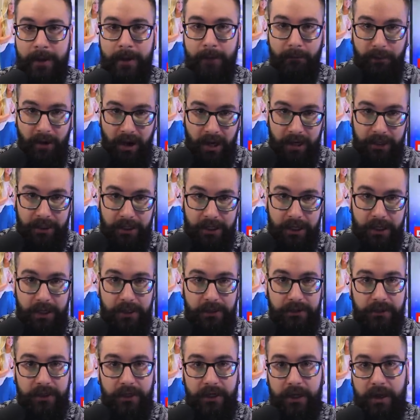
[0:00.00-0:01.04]
But it
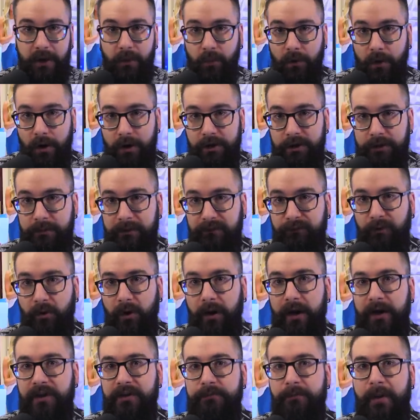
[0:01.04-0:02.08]
is going to get worse before
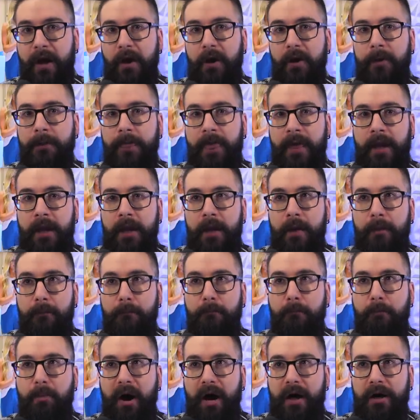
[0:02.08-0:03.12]
it gets better.
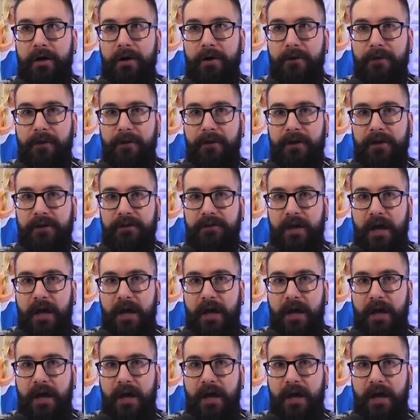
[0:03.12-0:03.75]
But the thing is